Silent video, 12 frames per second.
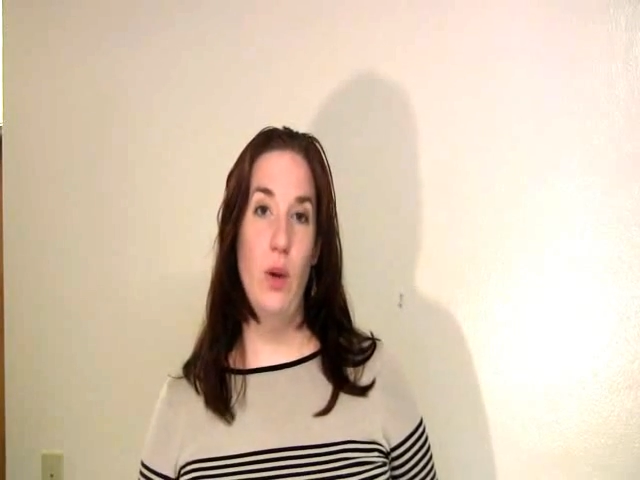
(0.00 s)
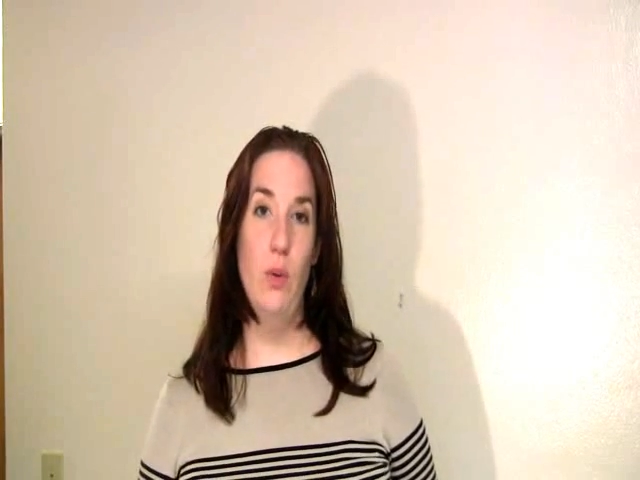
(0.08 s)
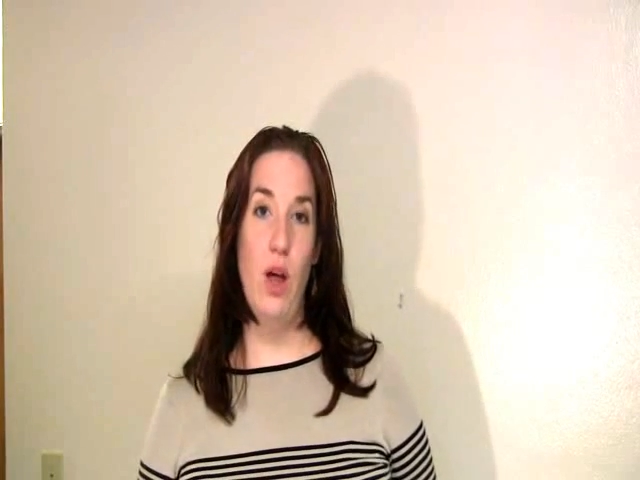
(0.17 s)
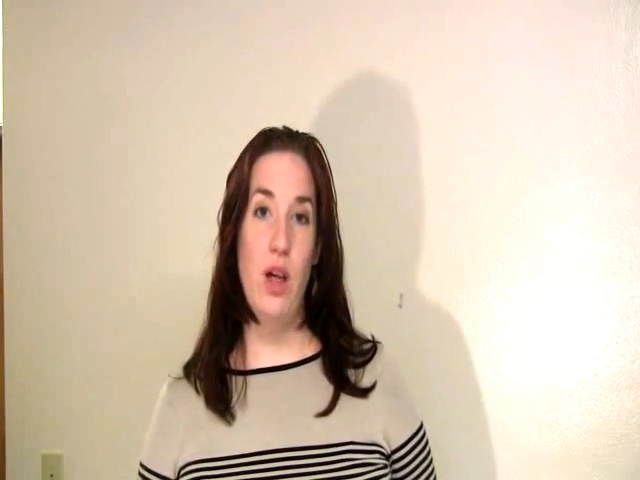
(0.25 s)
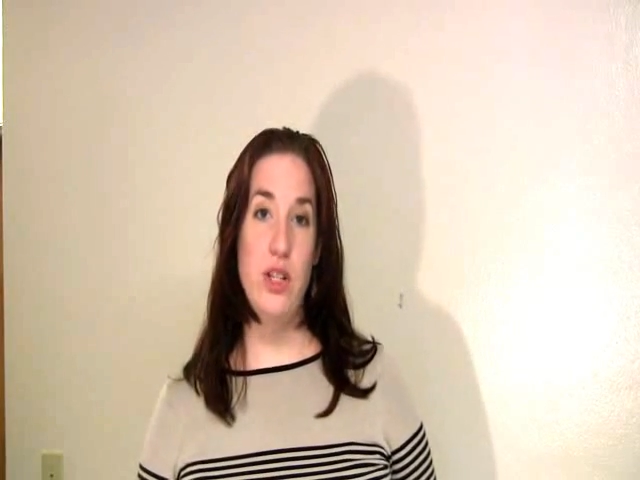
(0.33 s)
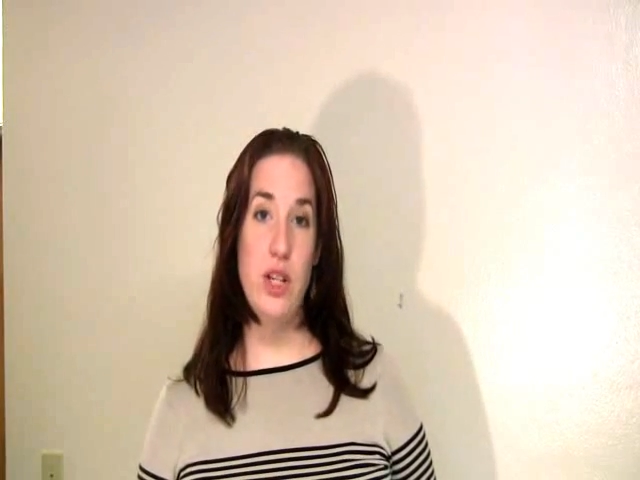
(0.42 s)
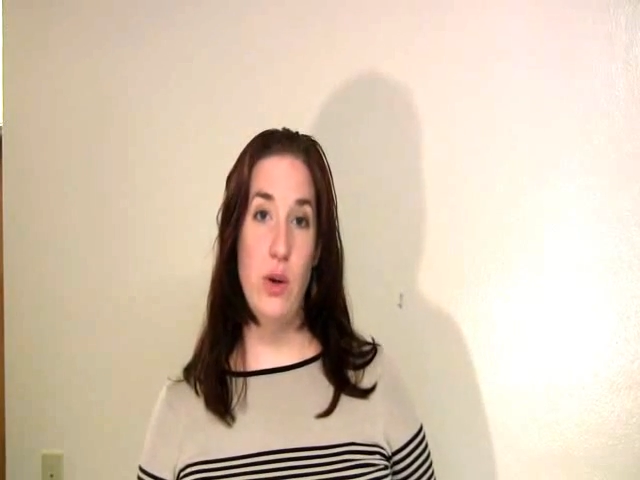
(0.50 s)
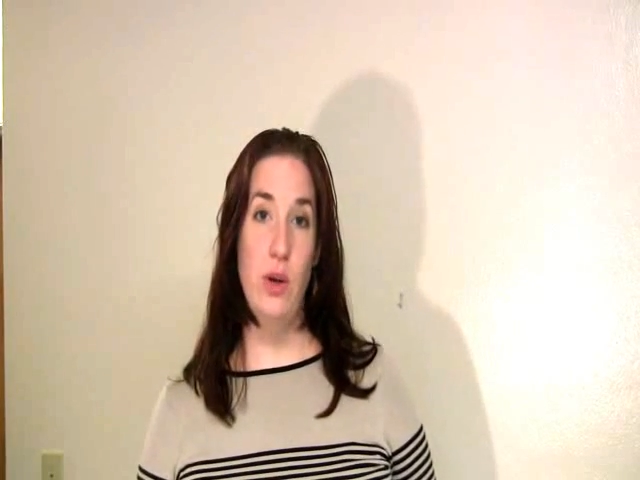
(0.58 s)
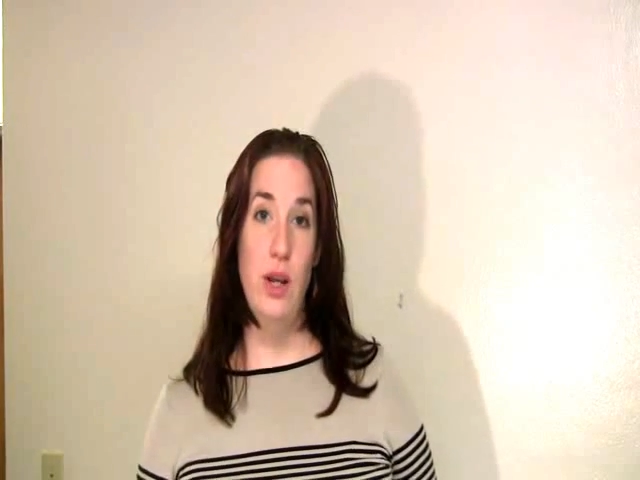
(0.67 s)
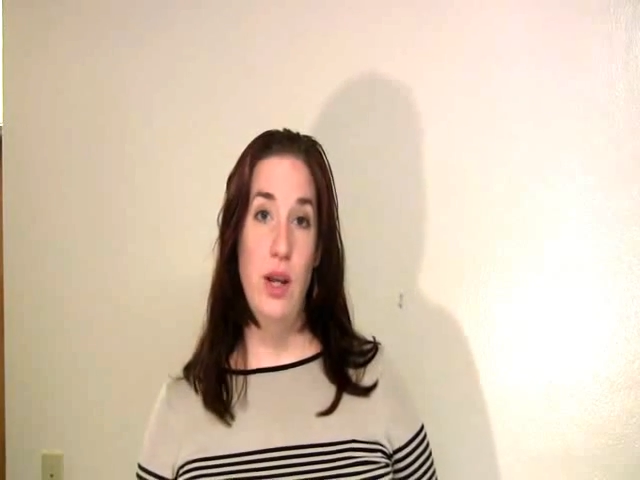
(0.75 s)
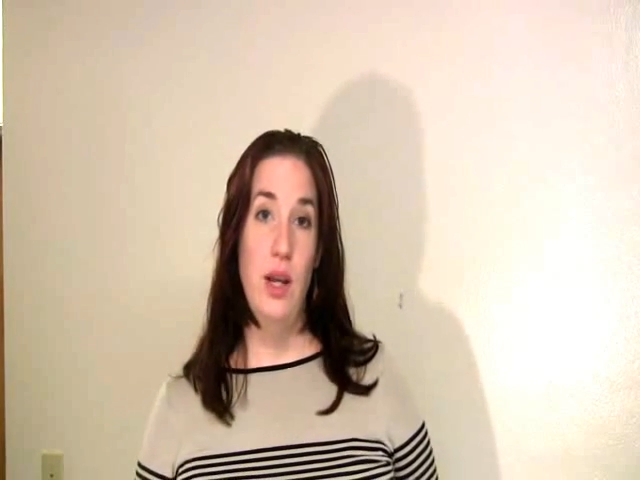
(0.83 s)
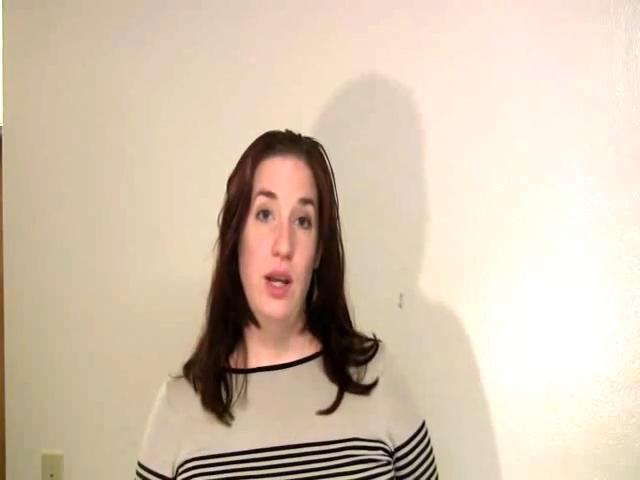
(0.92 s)
We'll also
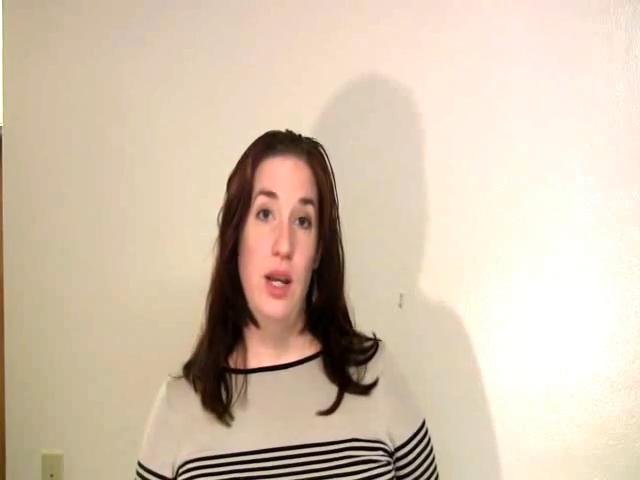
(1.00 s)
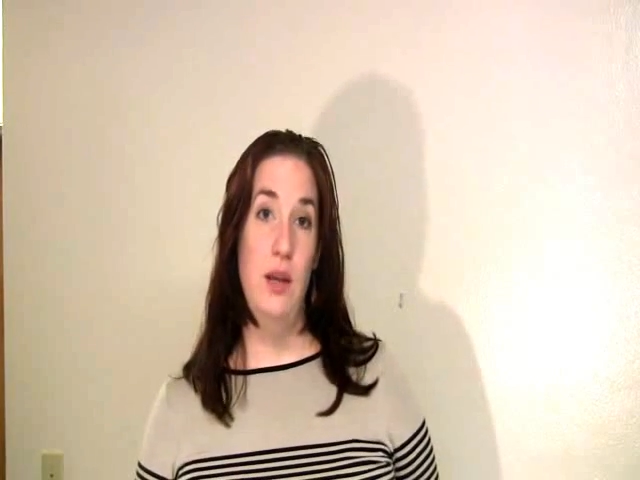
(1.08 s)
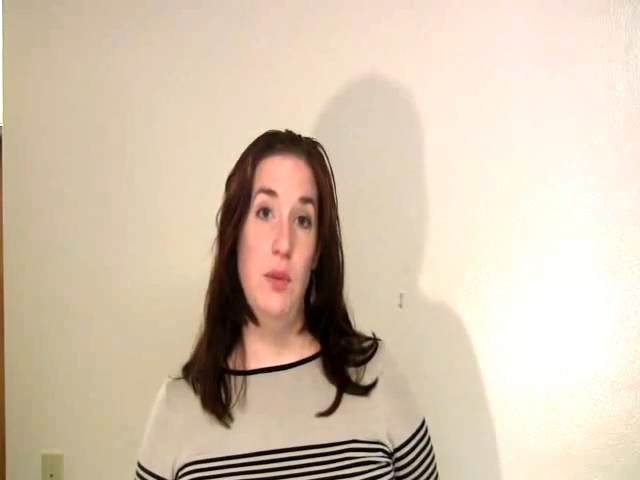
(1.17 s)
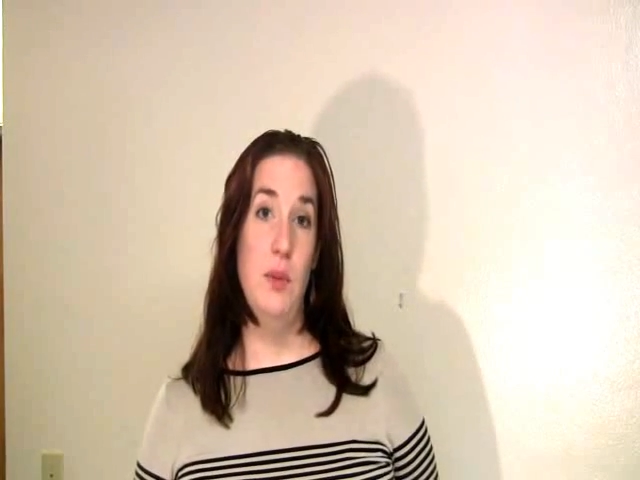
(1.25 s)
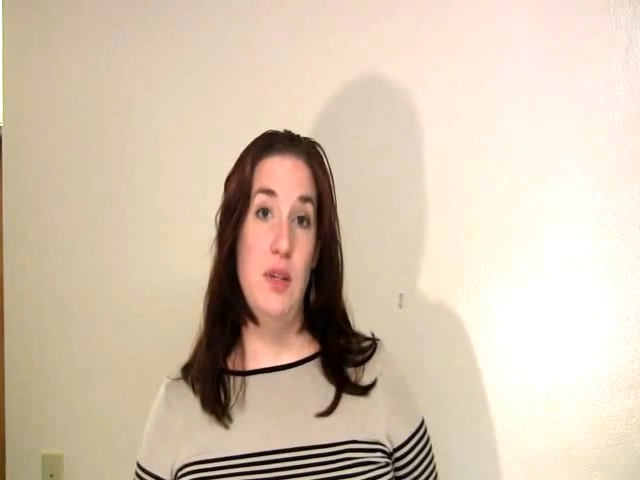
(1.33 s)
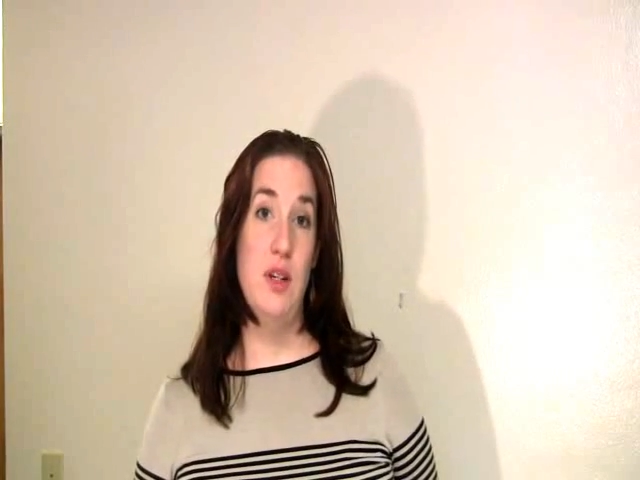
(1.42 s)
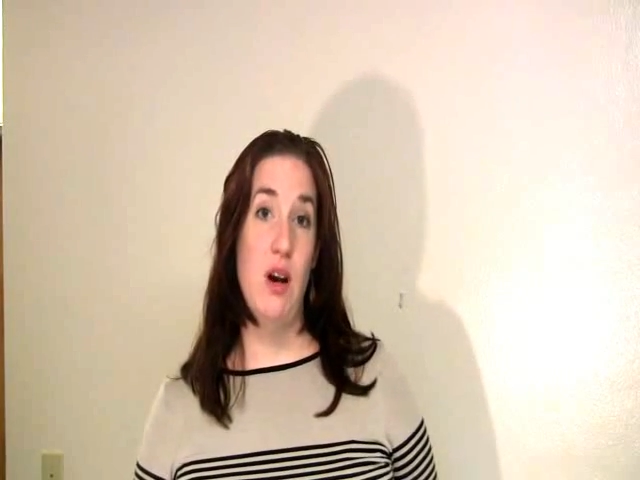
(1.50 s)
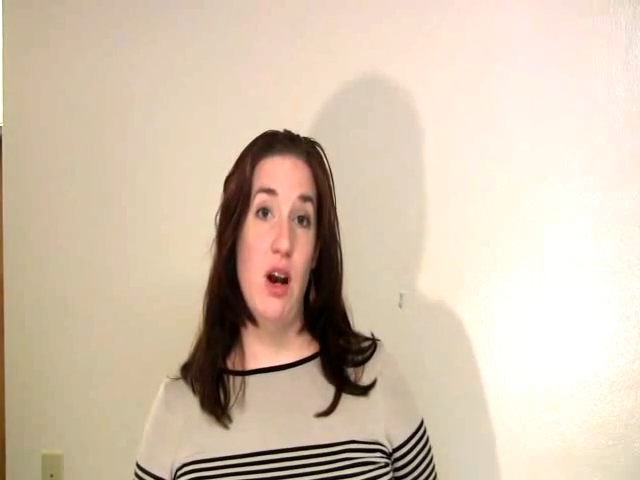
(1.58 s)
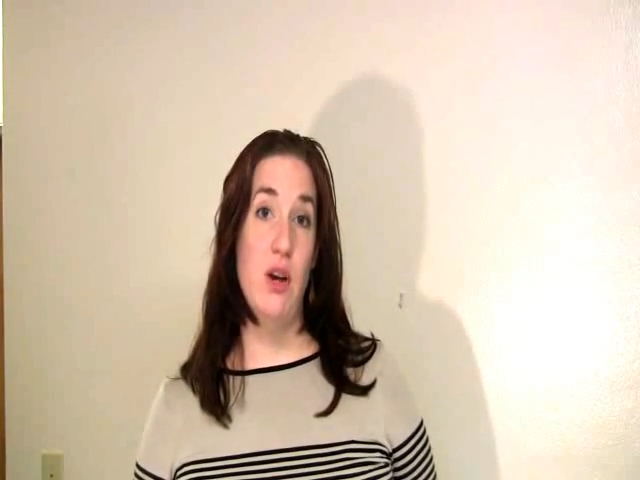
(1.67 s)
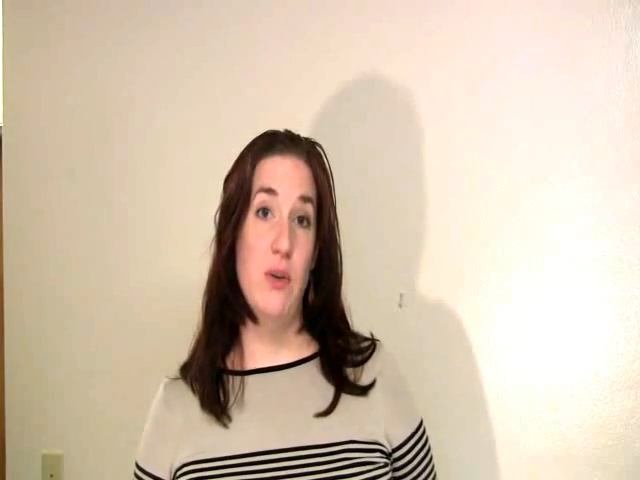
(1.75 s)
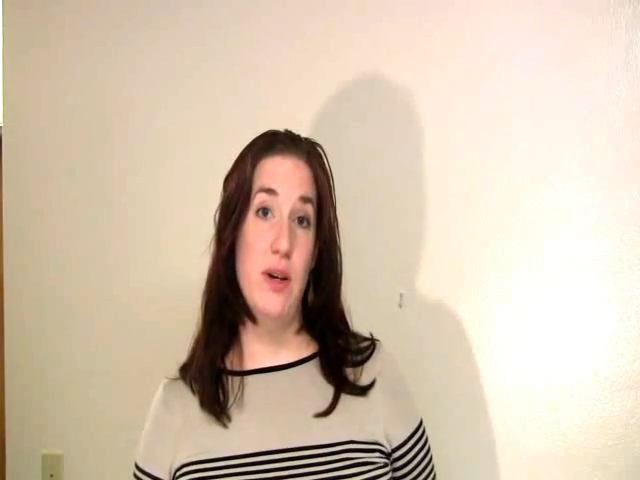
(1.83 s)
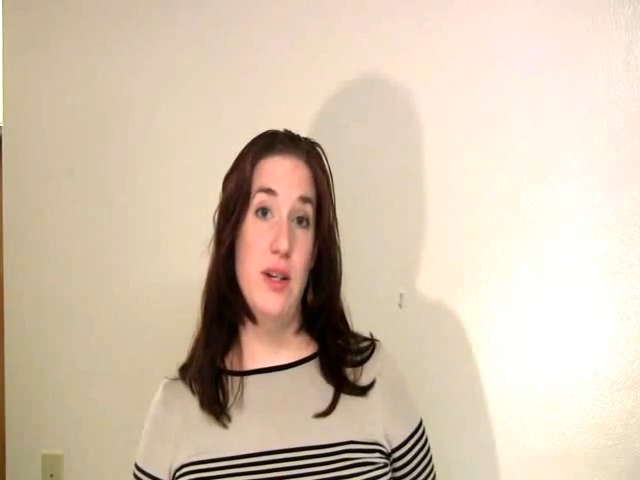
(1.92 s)
implement our
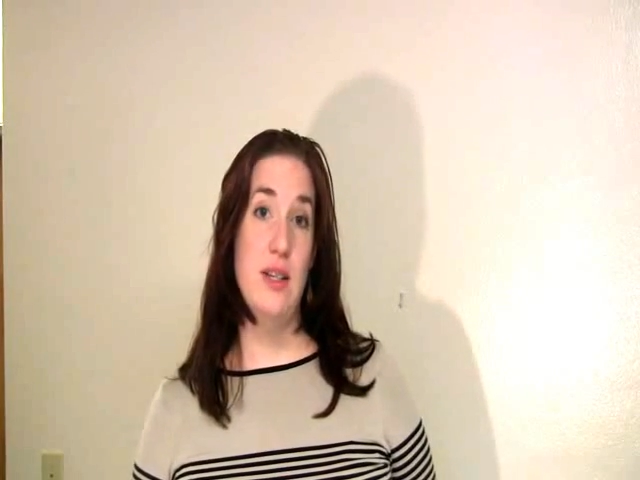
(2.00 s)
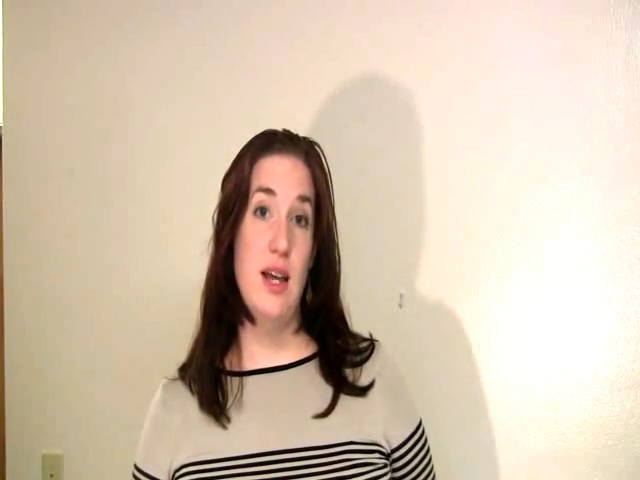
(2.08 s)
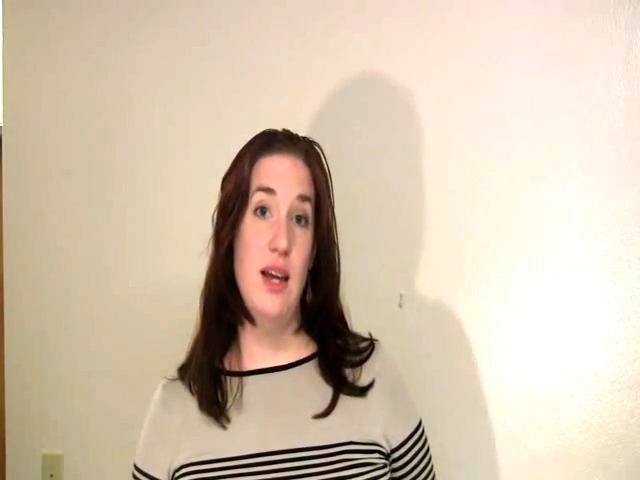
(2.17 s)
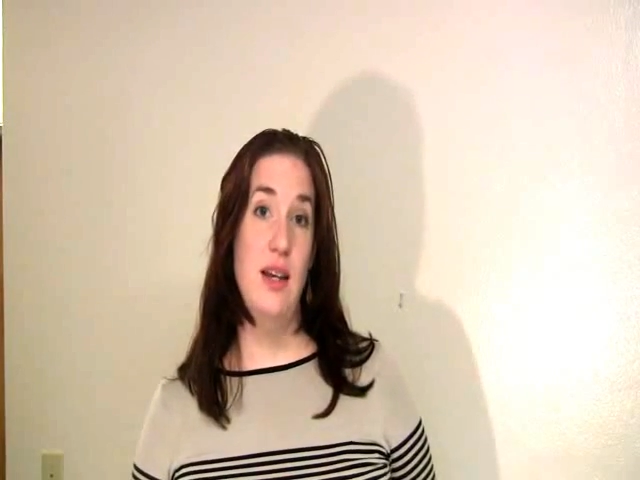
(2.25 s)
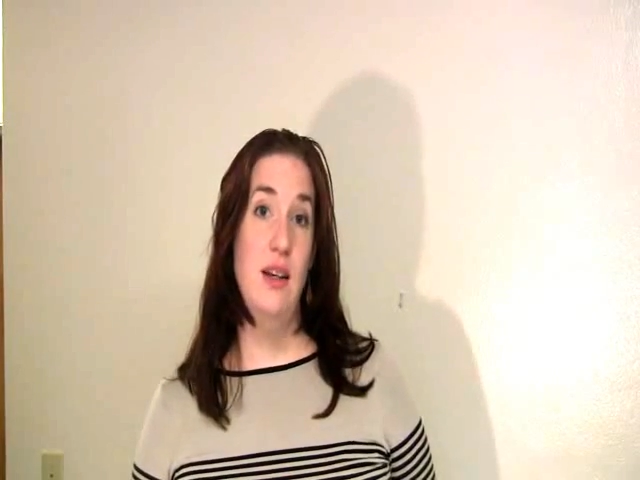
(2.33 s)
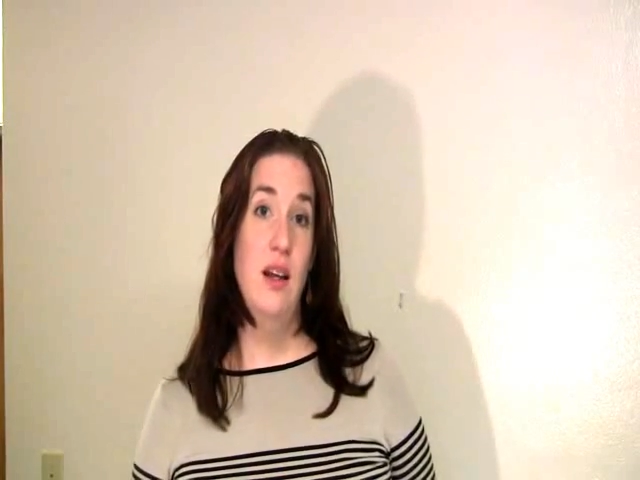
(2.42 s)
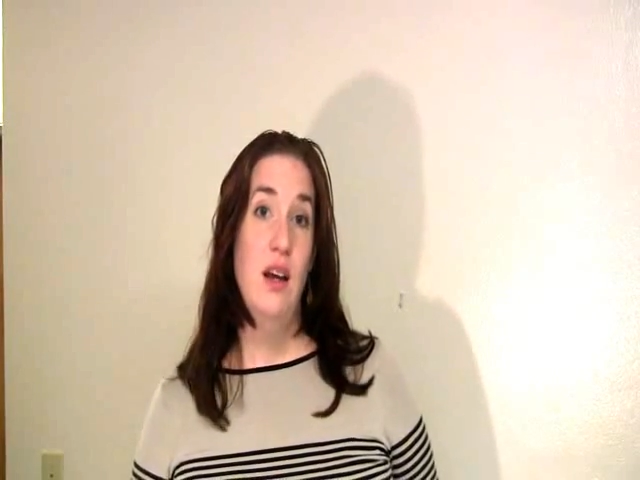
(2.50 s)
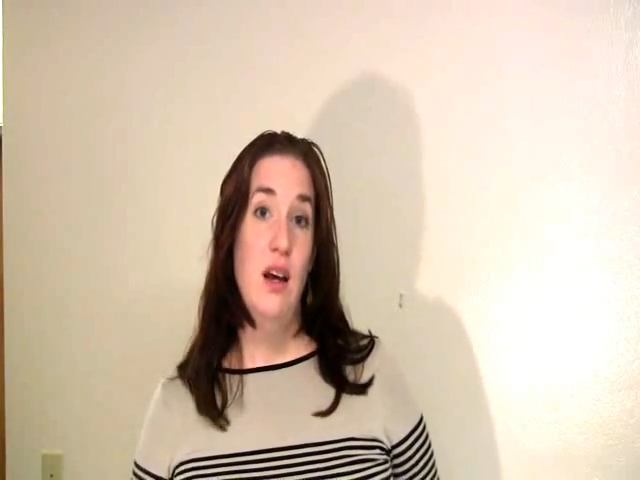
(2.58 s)
hardware design